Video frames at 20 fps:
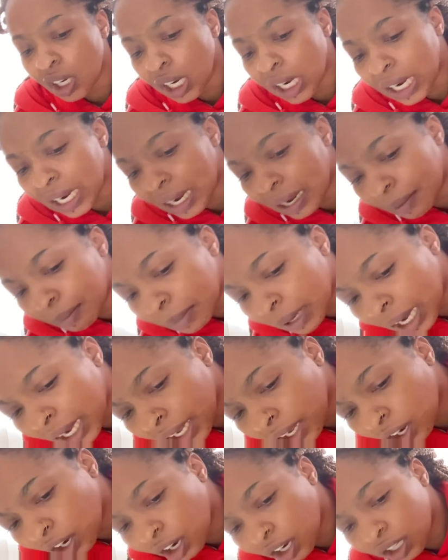
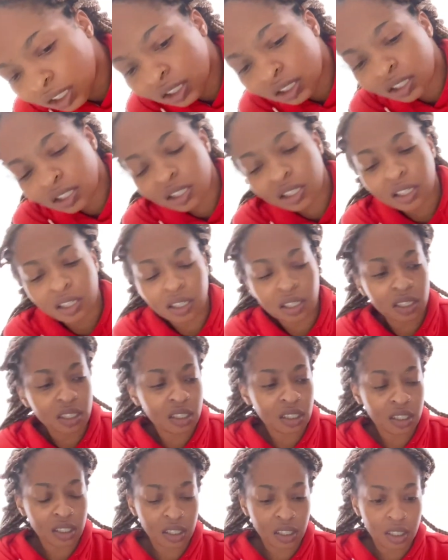I got
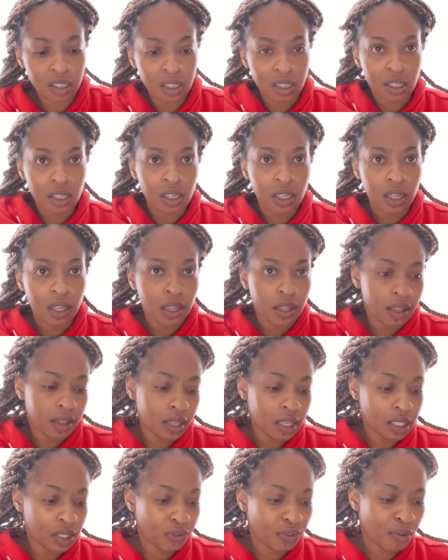
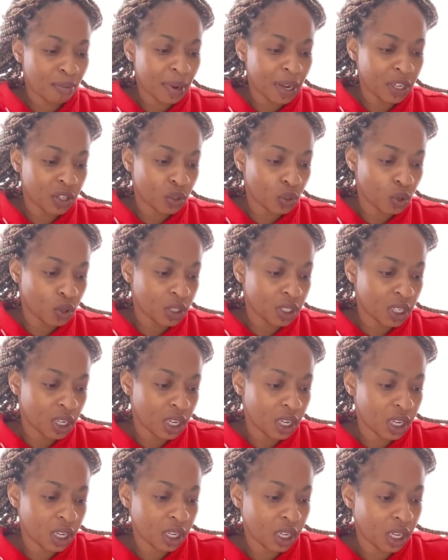this for my
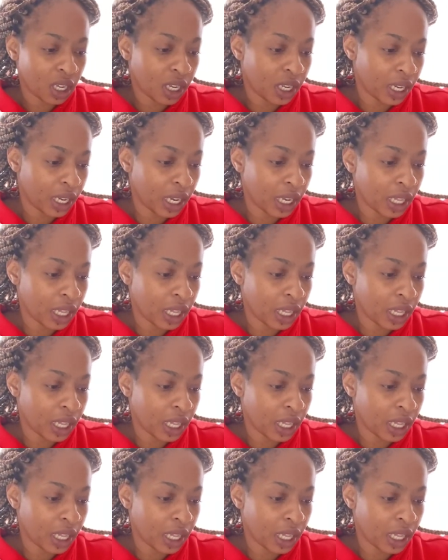daughter. It's